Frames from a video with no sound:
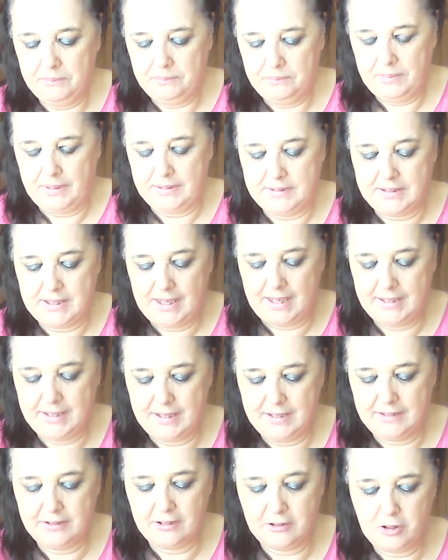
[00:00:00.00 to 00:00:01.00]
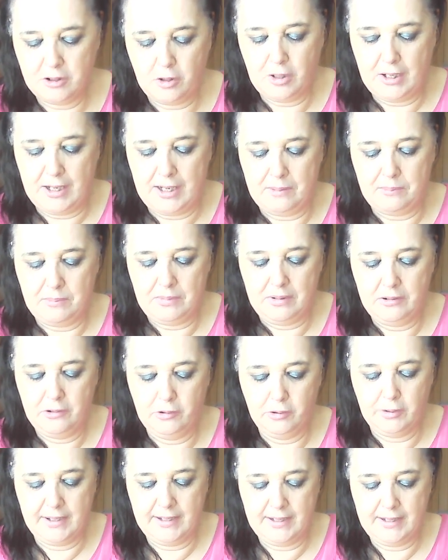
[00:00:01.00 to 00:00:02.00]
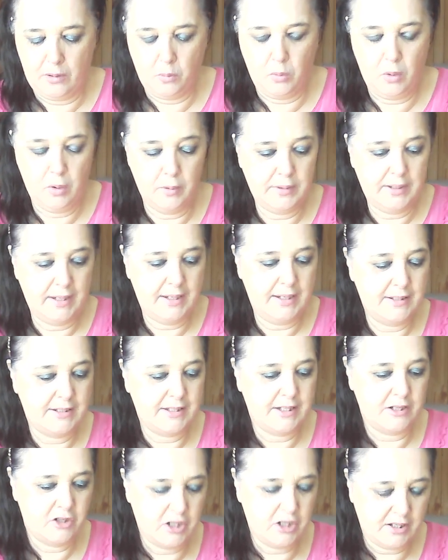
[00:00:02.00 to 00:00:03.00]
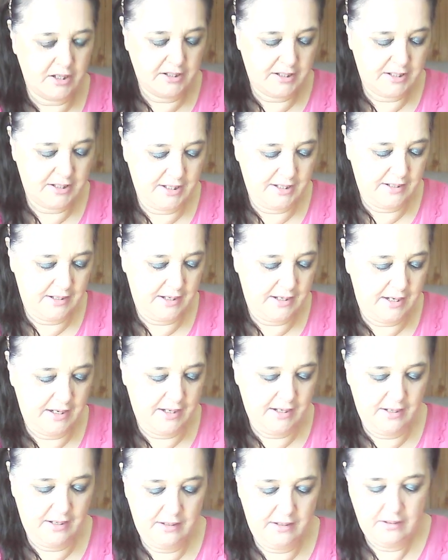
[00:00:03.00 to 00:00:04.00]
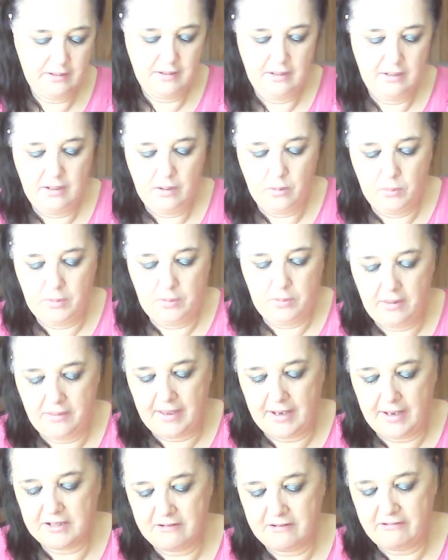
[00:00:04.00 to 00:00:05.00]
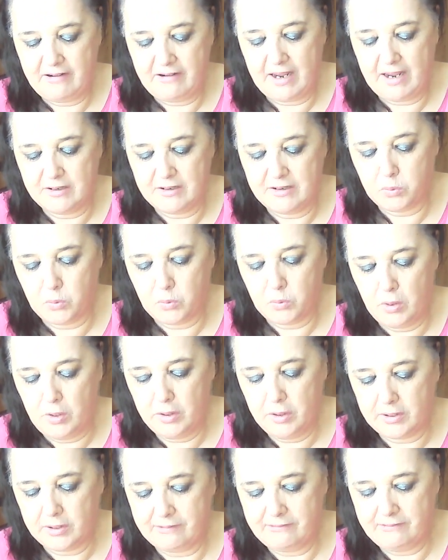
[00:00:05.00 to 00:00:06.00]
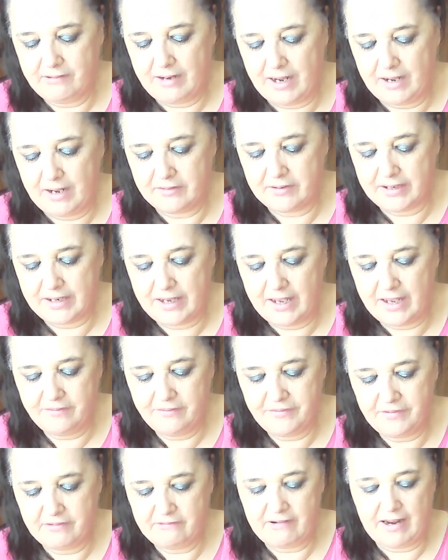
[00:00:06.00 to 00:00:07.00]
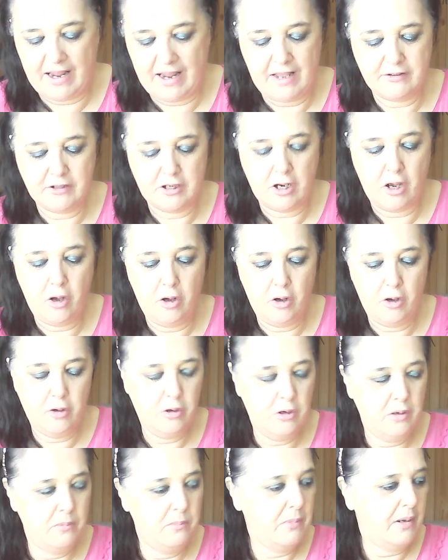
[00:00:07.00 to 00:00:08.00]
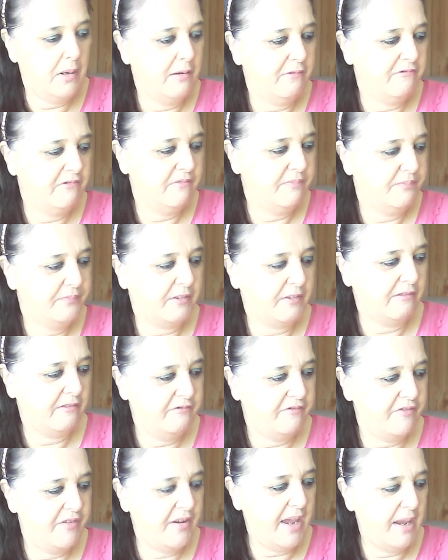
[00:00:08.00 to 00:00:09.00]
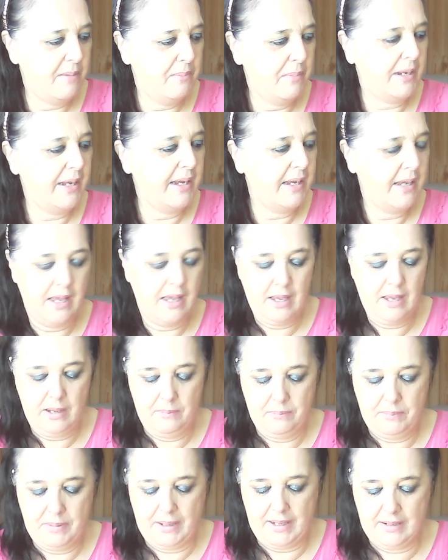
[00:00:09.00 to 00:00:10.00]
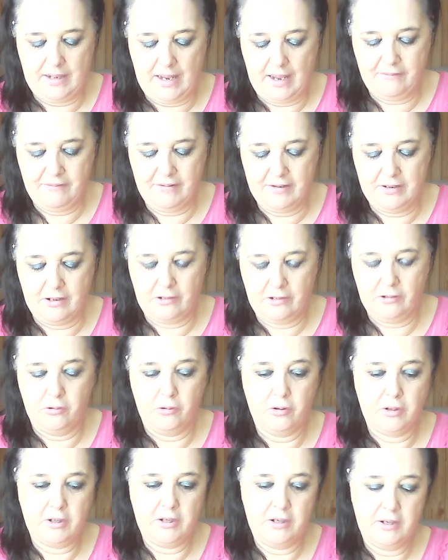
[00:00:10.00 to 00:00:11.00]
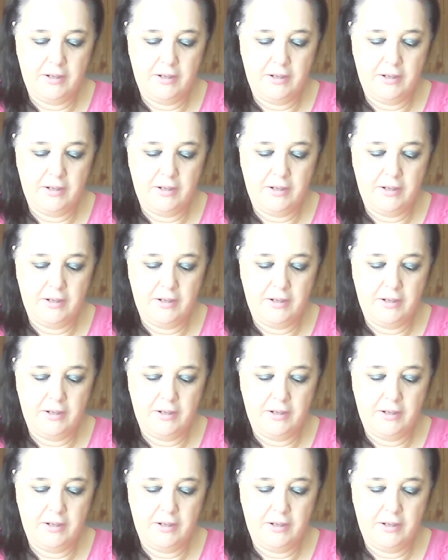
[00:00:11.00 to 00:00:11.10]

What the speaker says: but taking the time, looking at what needs adjusting here, whether that's around work, around love, around home, family, but having a look